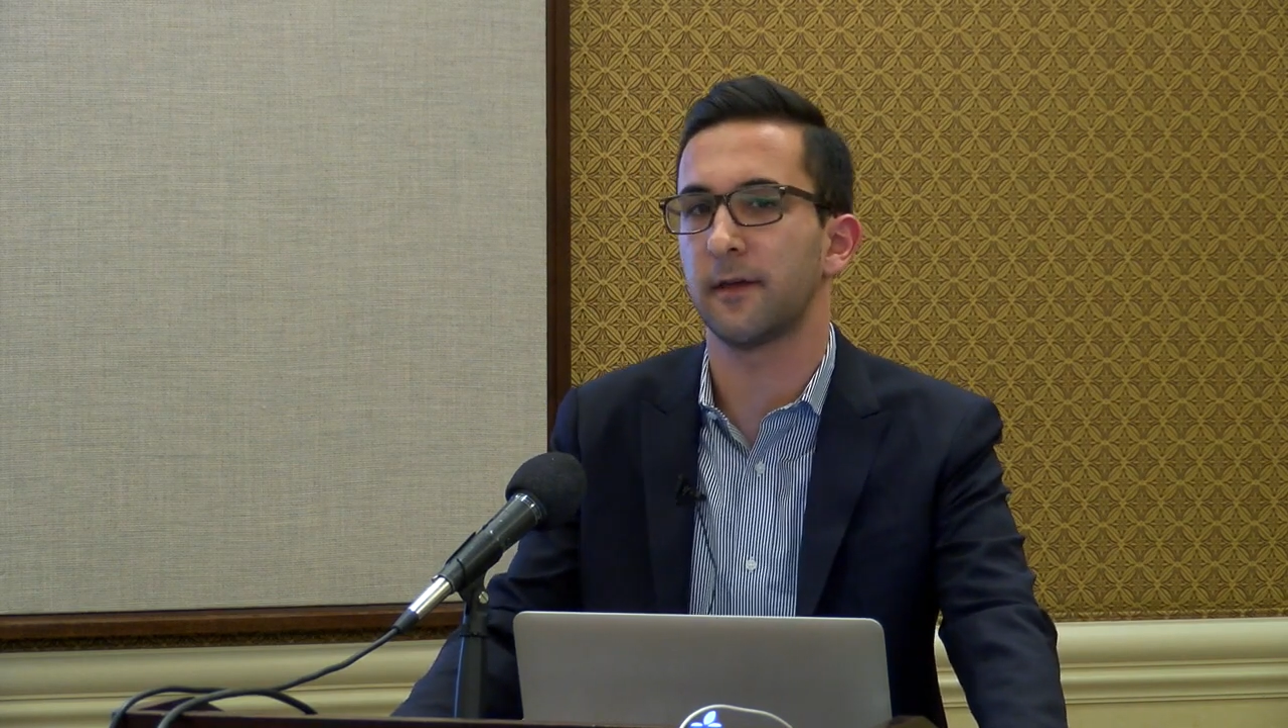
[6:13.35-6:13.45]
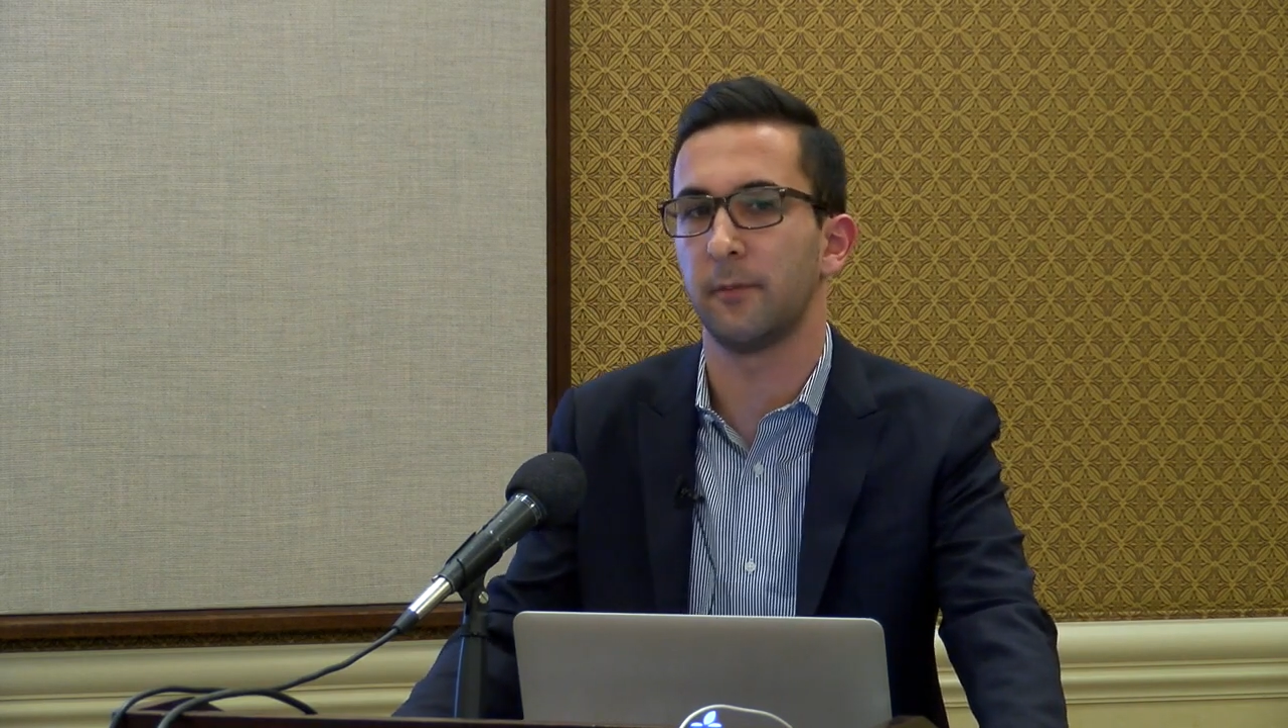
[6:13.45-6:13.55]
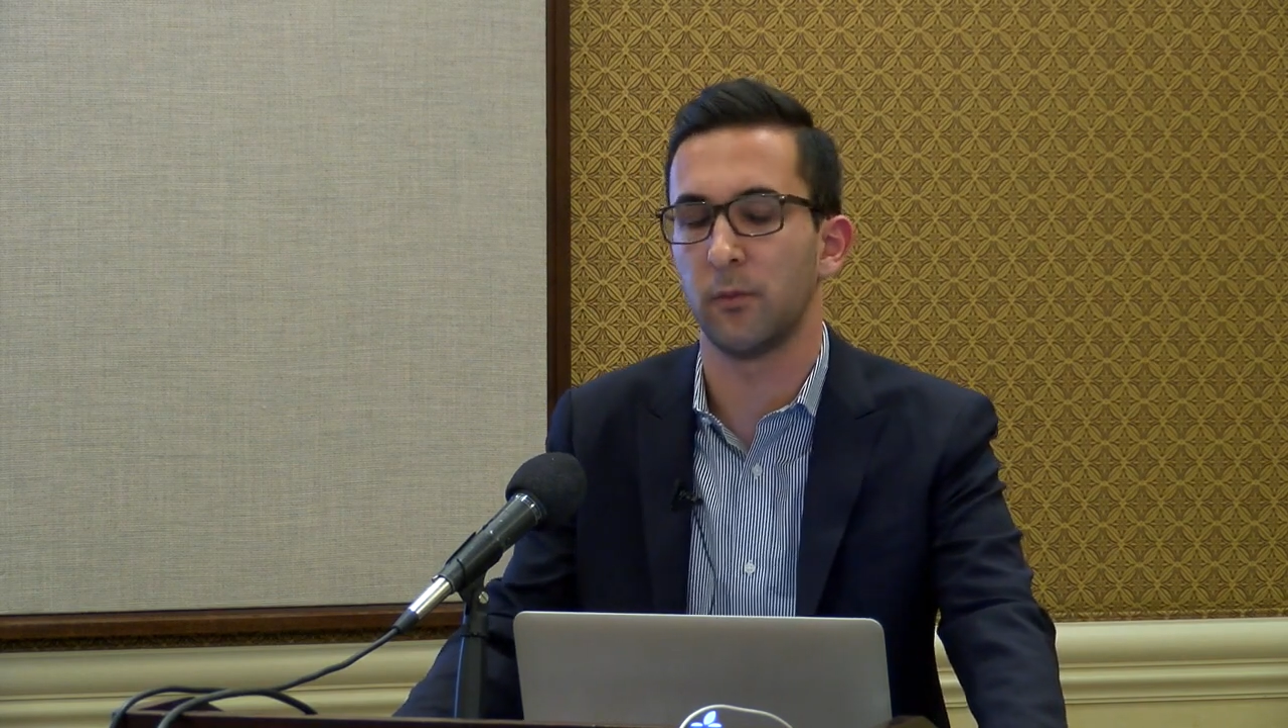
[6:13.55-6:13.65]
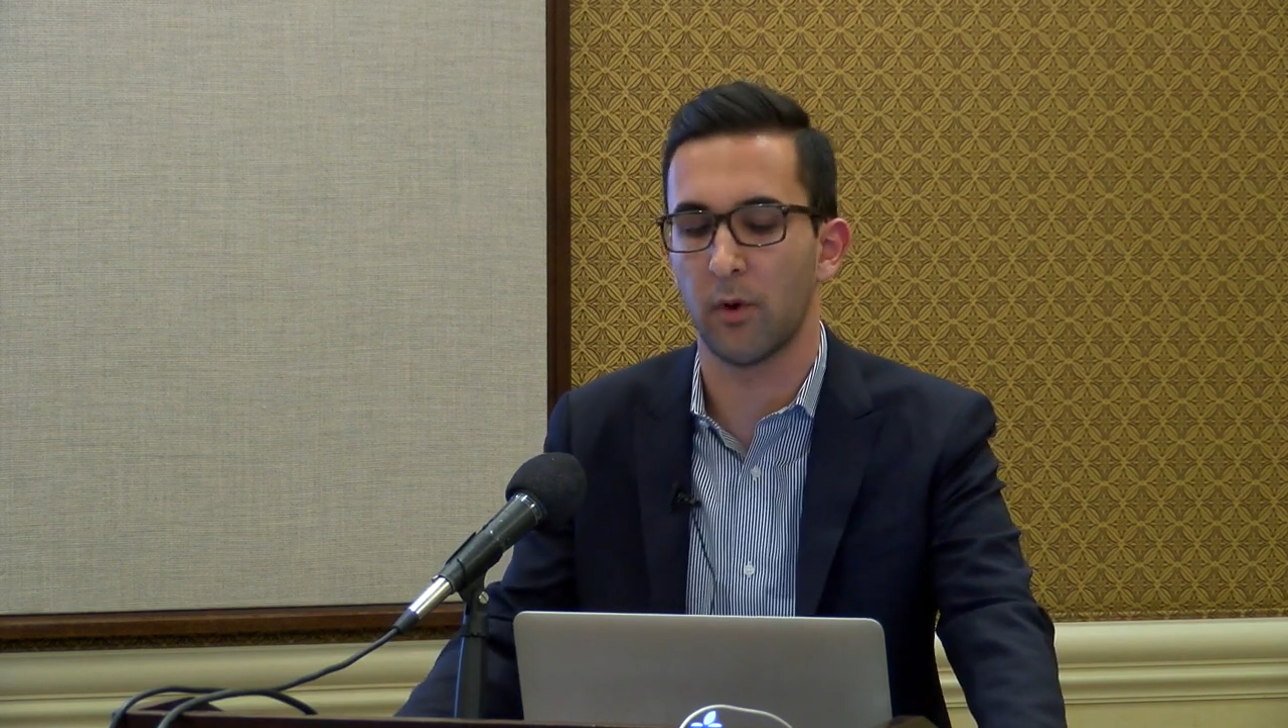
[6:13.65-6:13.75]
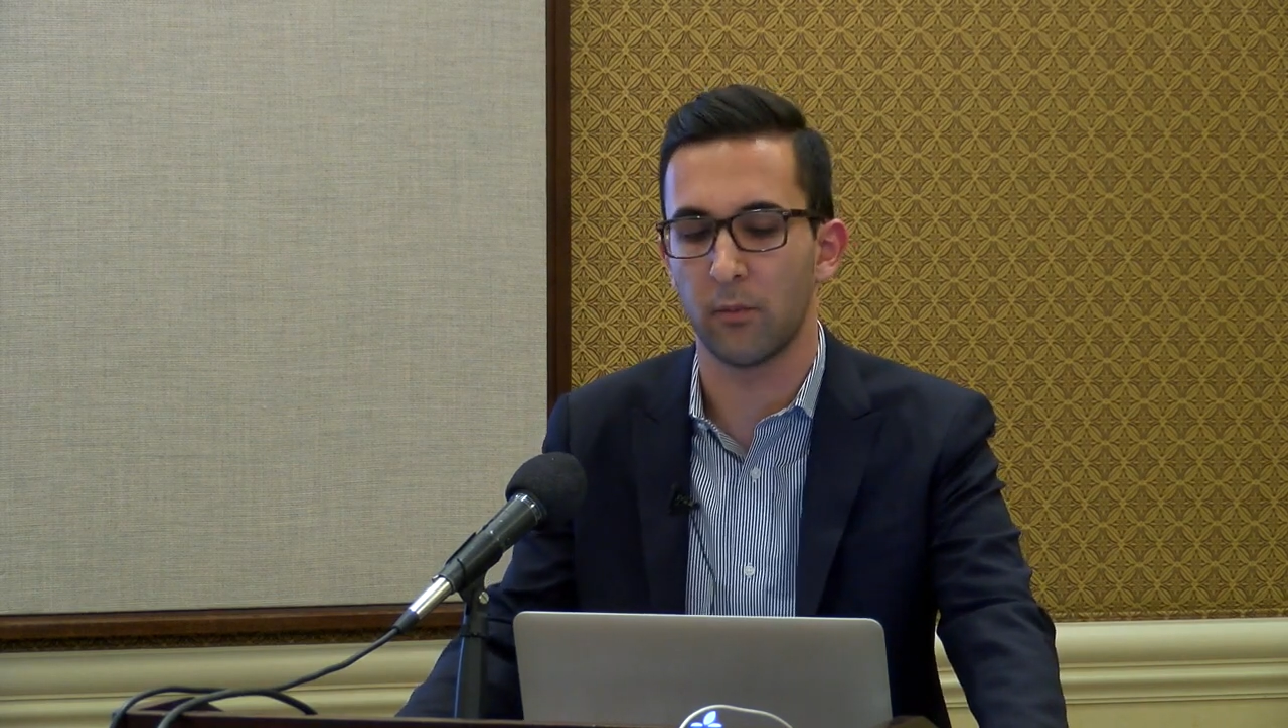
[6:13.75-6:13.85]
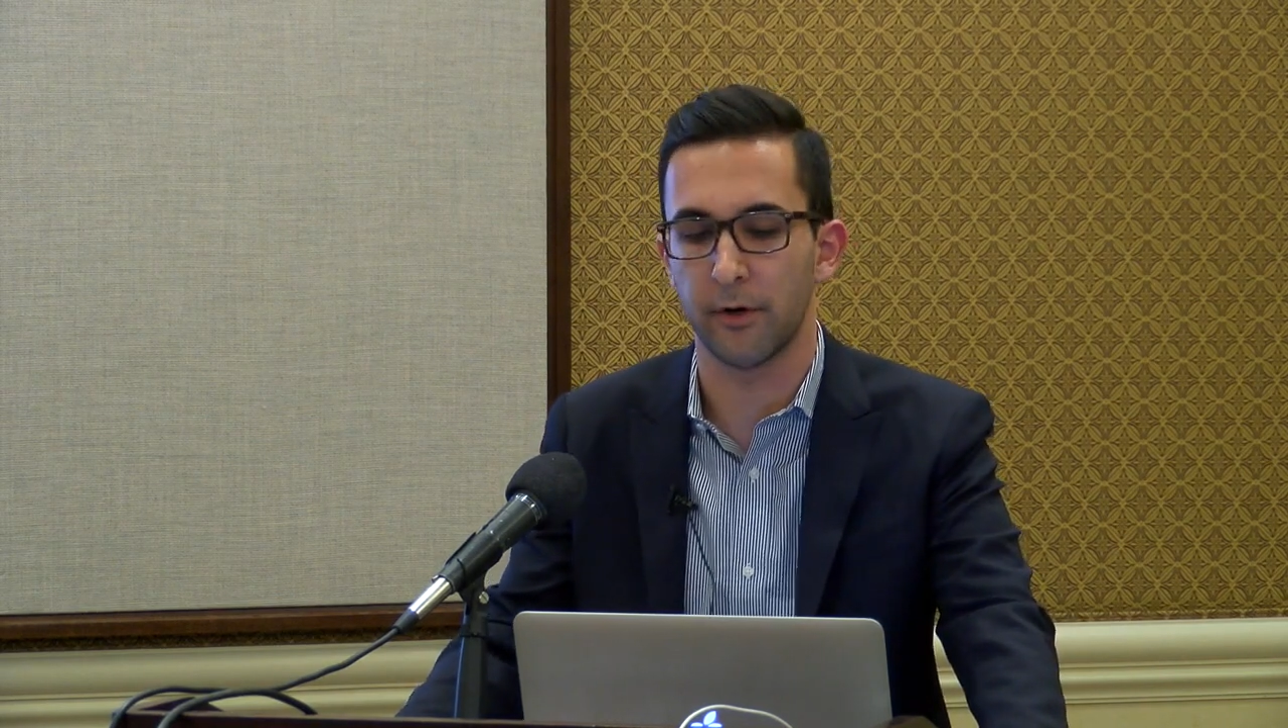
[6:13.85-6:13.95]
them in what